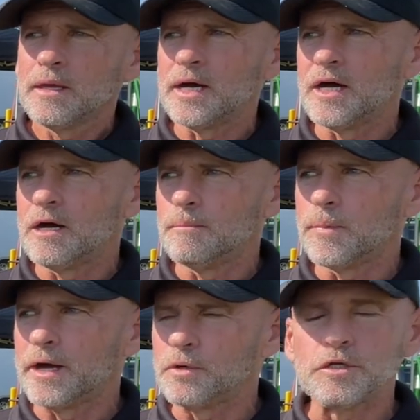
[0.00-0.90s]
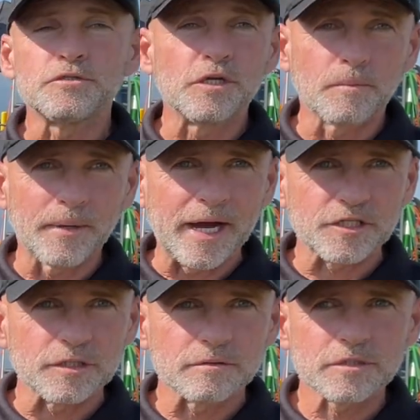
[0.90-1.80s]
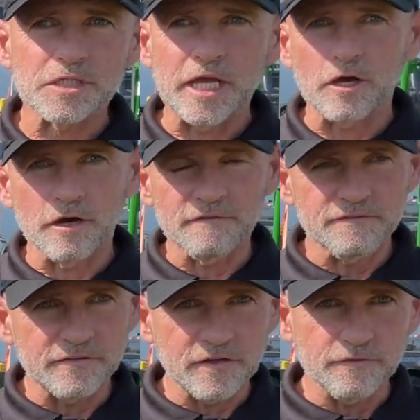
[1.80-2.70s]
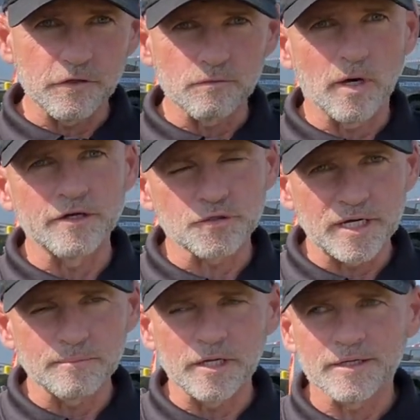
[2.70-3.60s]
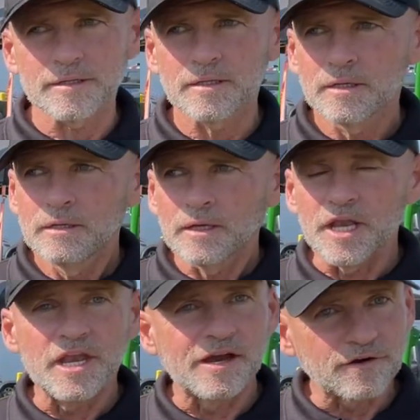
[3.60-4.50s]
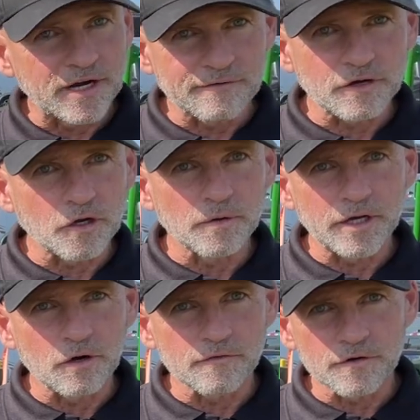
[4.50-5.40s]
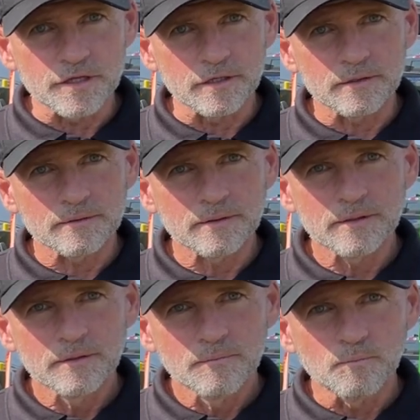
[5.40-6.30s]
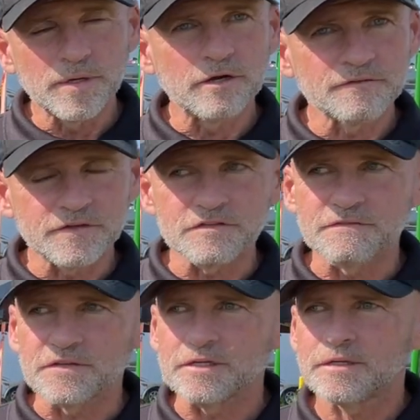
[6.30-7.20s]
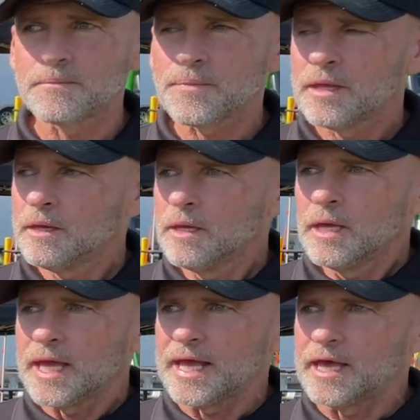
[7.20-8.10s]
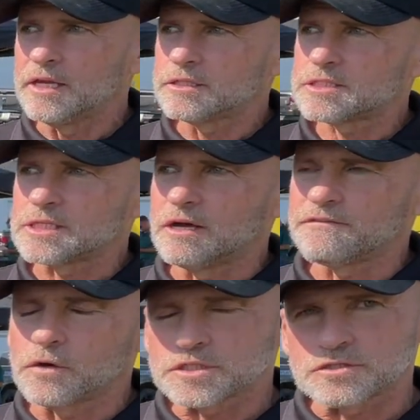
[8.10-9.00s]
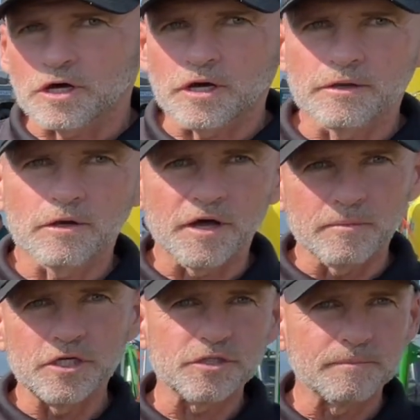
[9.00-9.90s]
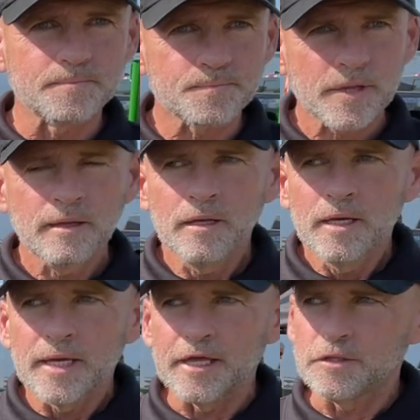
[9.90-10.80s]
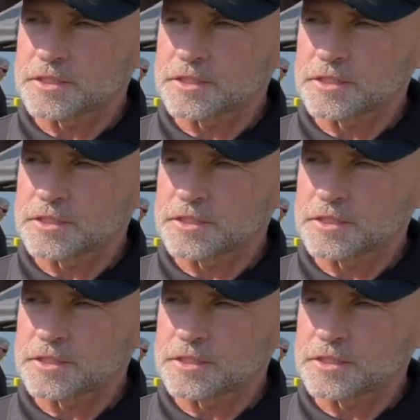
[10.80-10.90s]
um, by reducing compaction, staying on a 50 foot wide tram line, and never ever going over the middle 50 feet and it's uh, focused on automation. And you